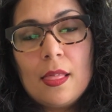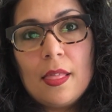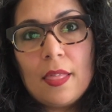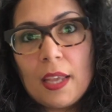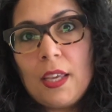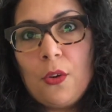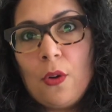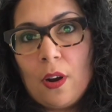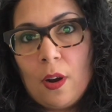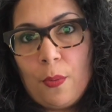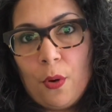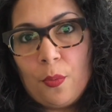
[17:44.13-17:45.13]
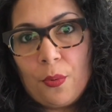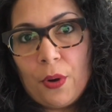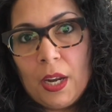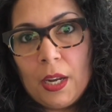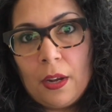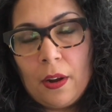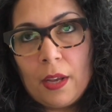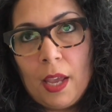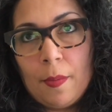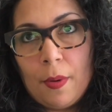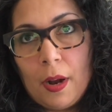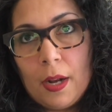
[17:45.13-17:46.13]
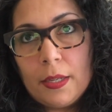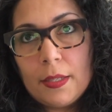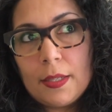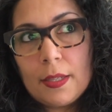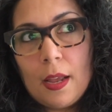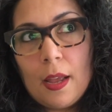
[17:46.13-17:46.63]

like you are appropriating our gay bars.